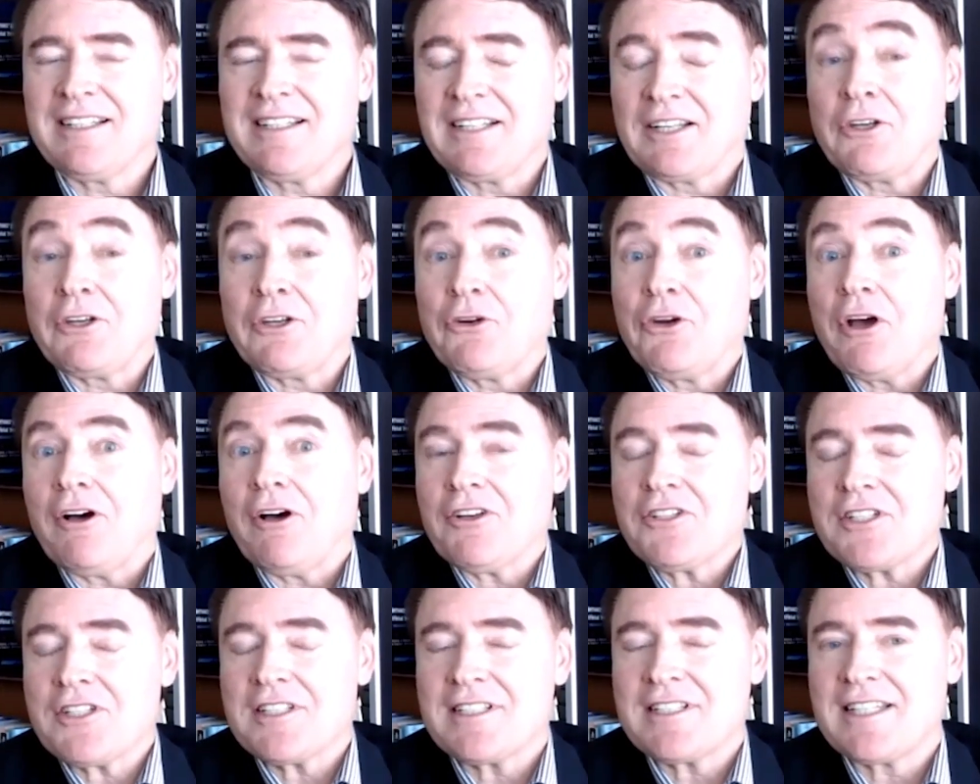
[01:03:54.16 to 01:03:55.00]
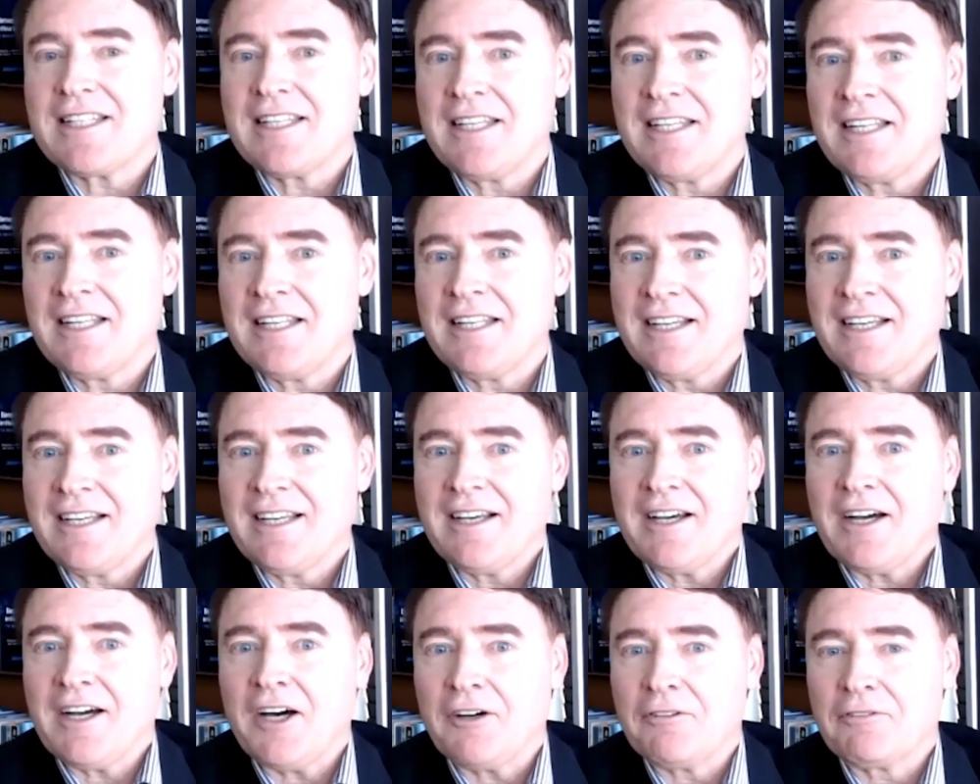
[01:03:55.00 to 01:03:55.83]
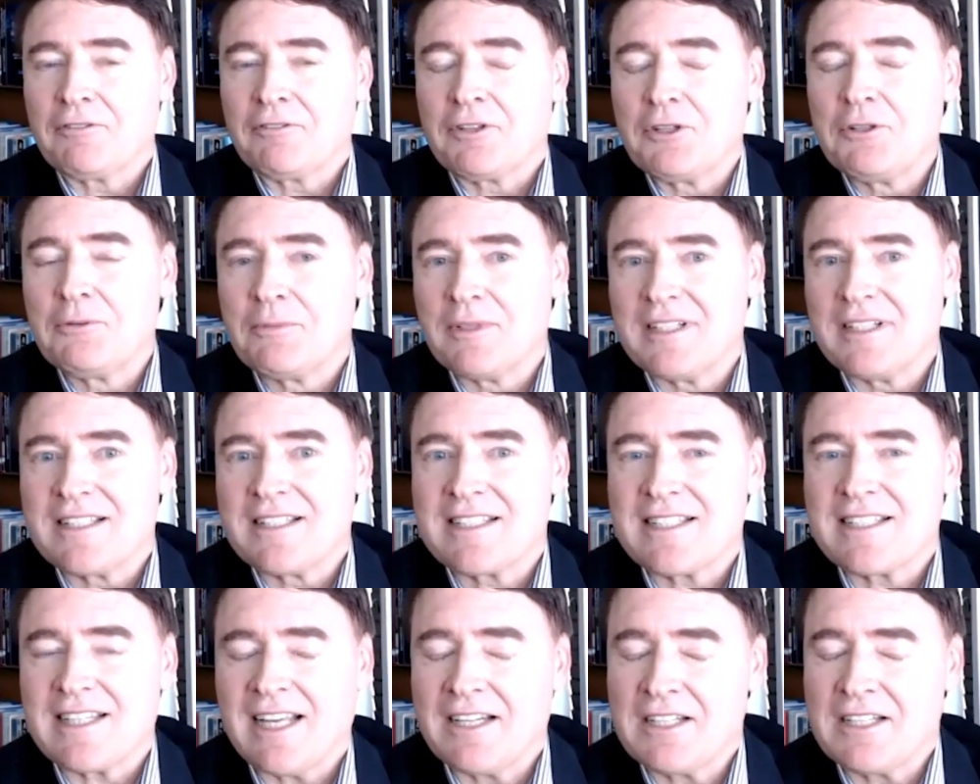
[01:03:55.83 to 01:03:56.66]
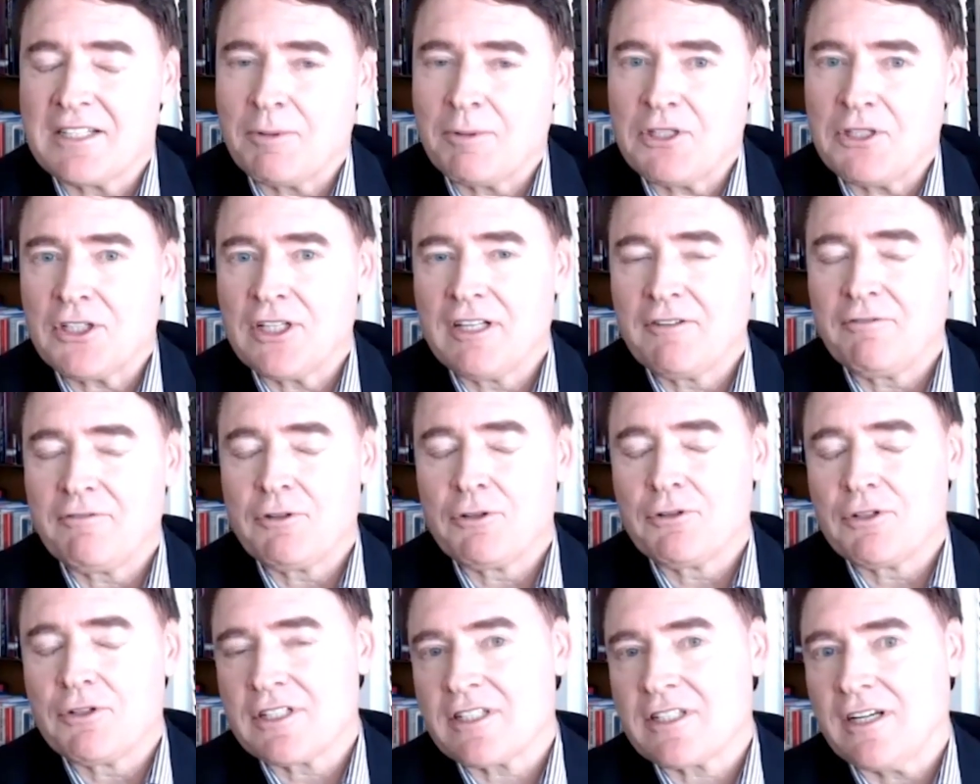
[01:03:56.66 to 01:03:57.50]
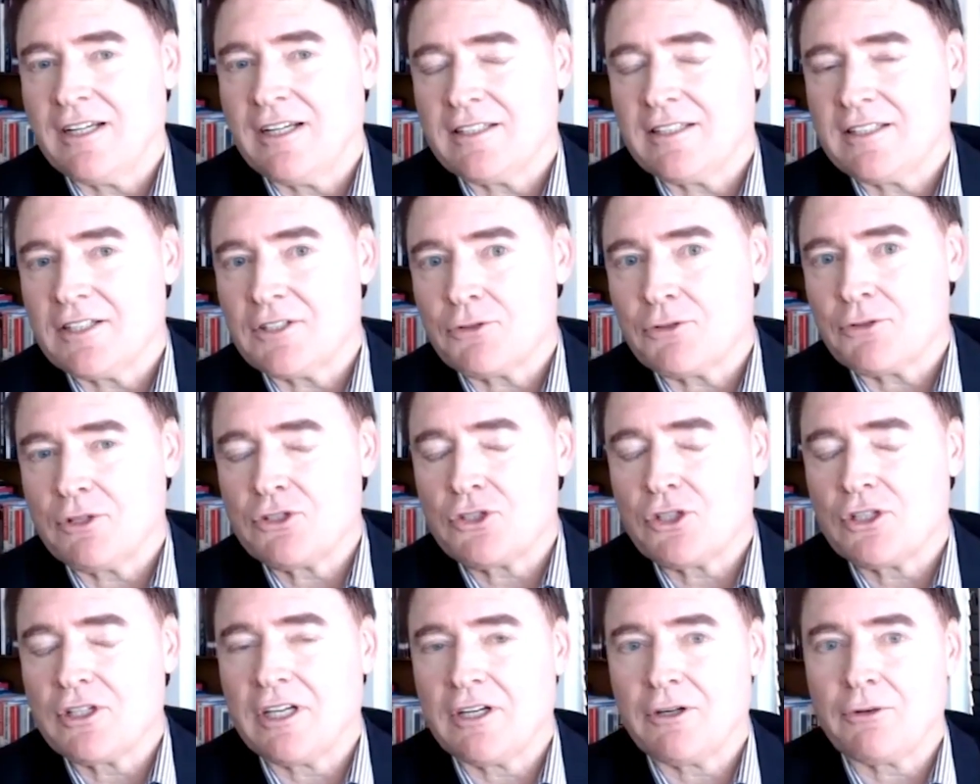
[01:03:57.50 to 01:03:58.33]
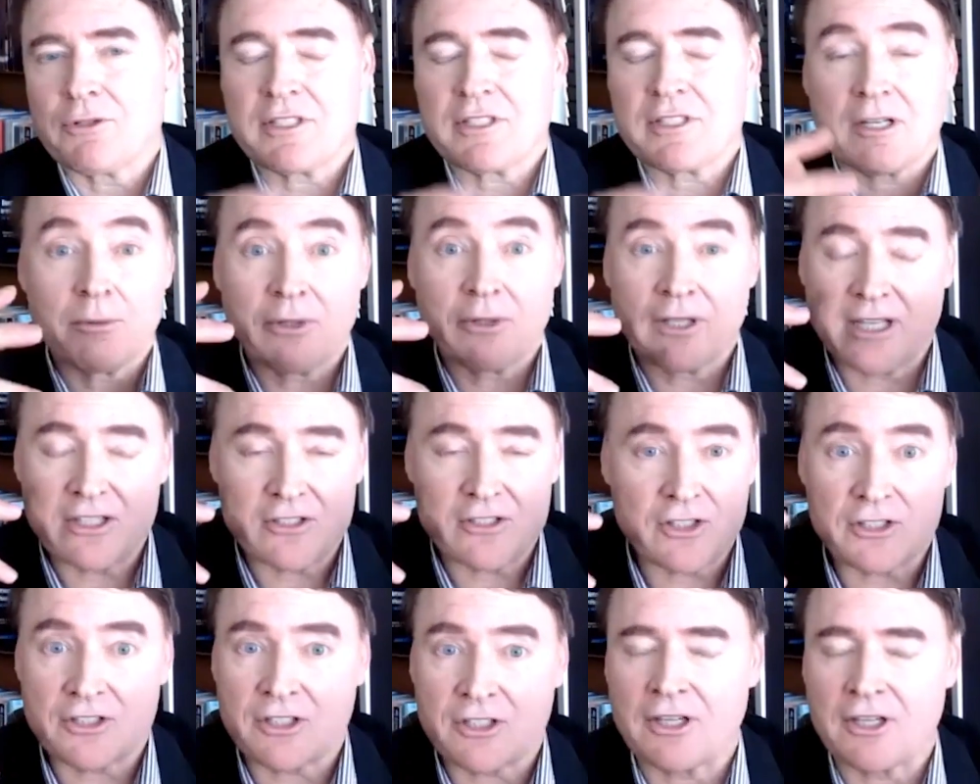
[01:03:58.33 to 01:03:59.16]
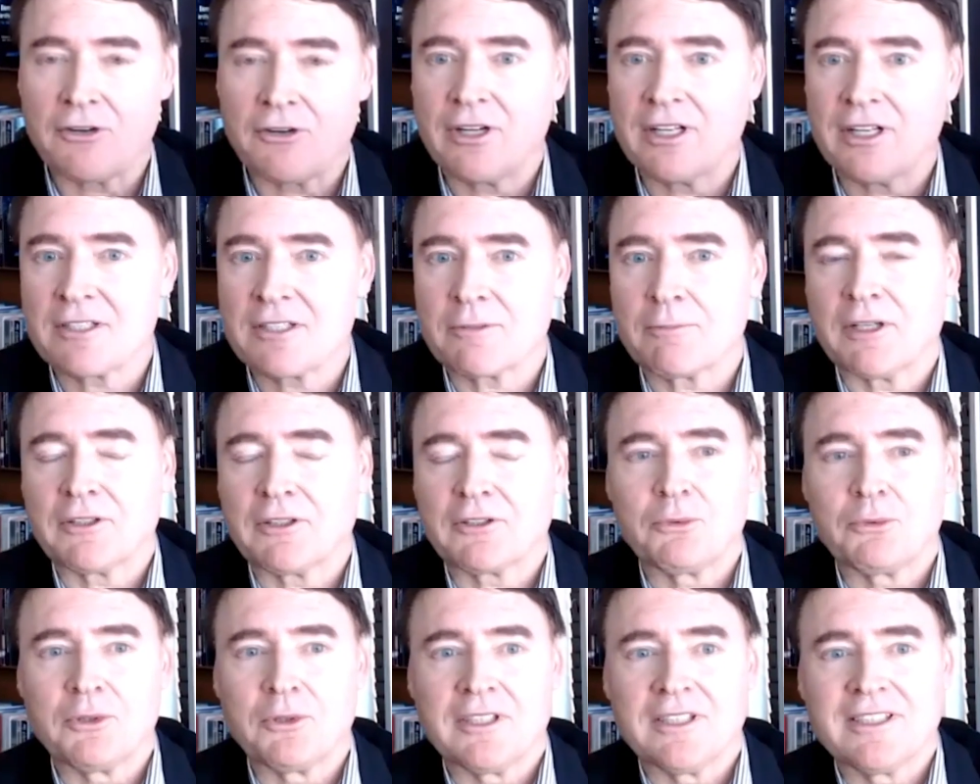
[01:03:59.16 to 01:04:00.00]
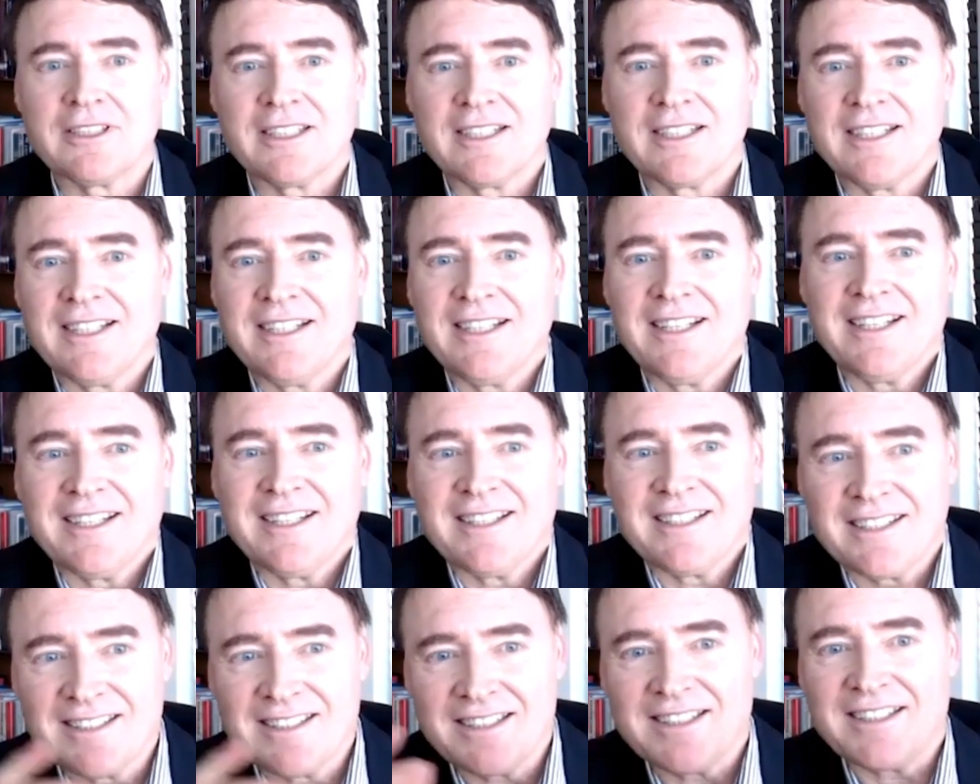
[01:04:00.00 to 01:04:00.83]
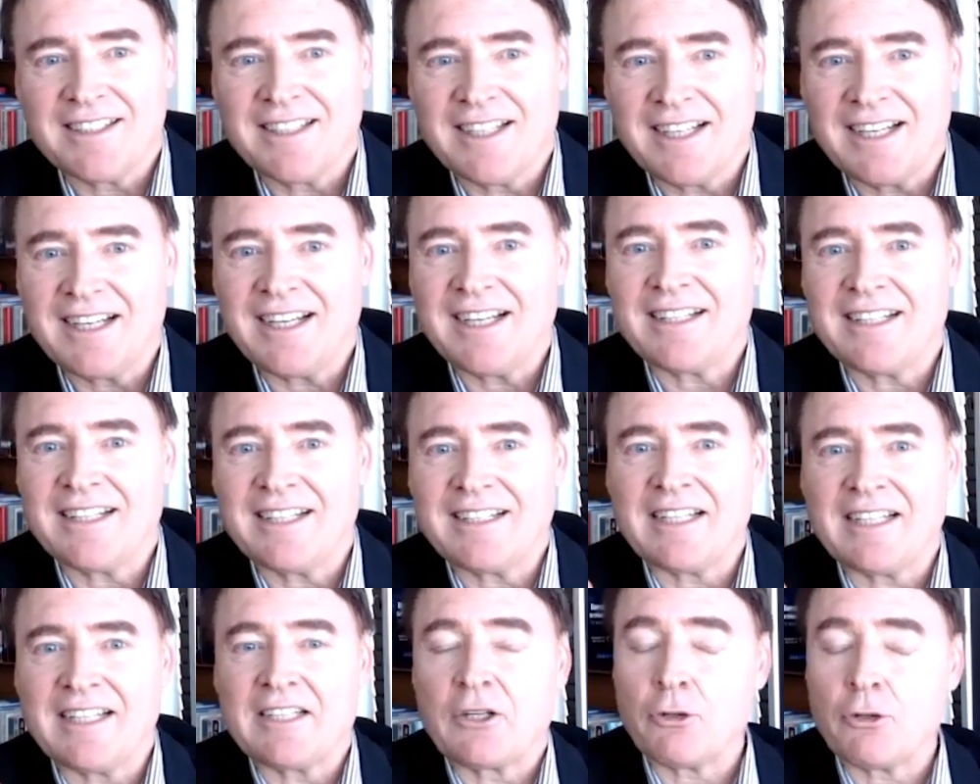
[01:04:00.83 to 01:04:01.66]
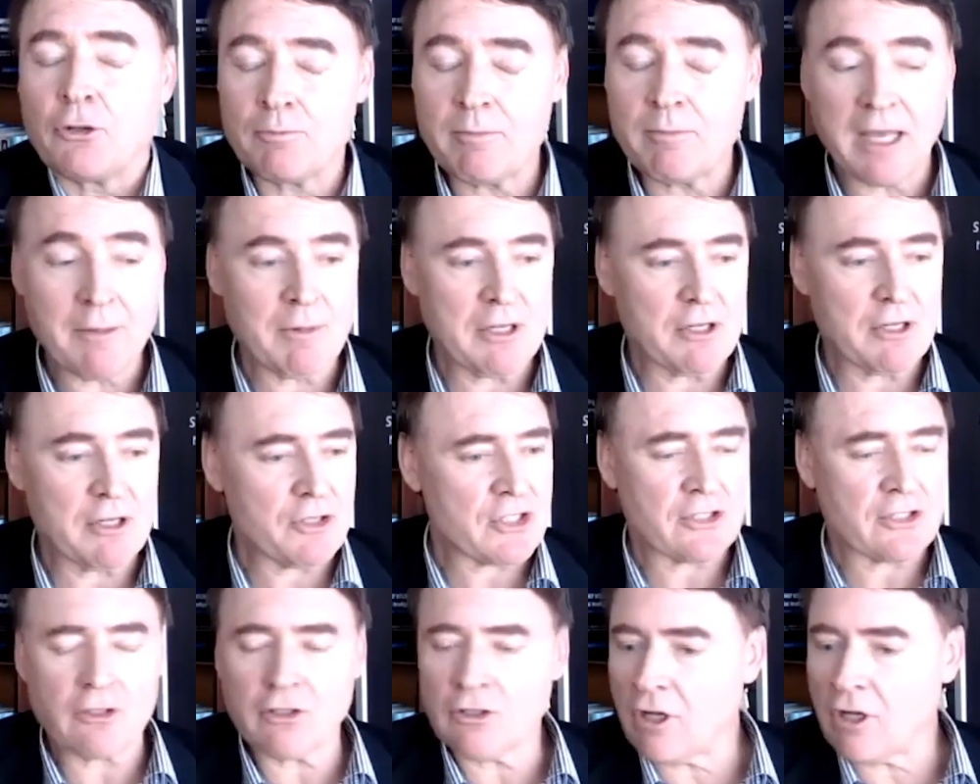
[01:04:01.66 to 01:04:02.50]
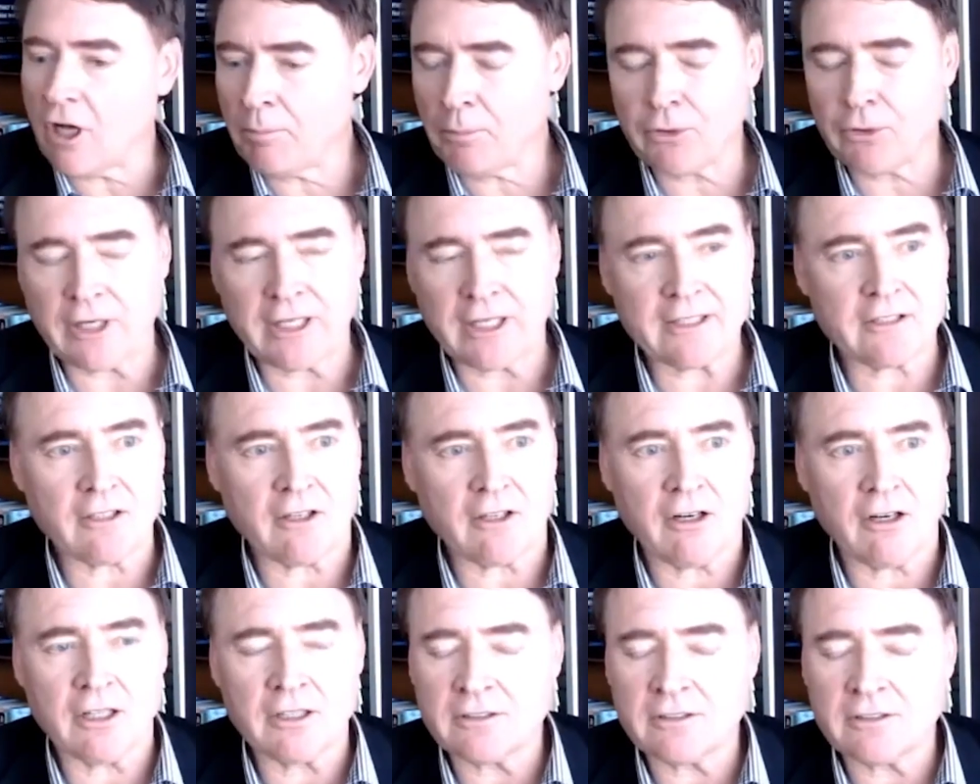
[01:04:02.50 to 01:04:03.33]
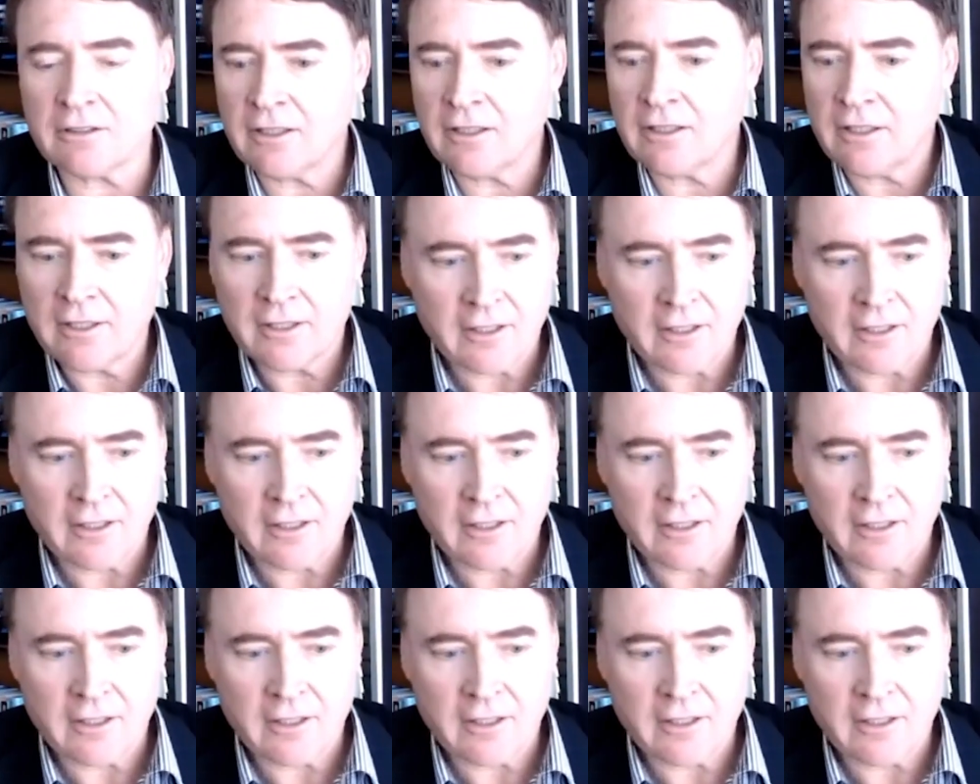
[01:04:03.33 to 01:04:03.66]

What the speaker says: the curiosity of humans, and especially if you're a scientist or engineer or someone that's just curious about the world, you still operate on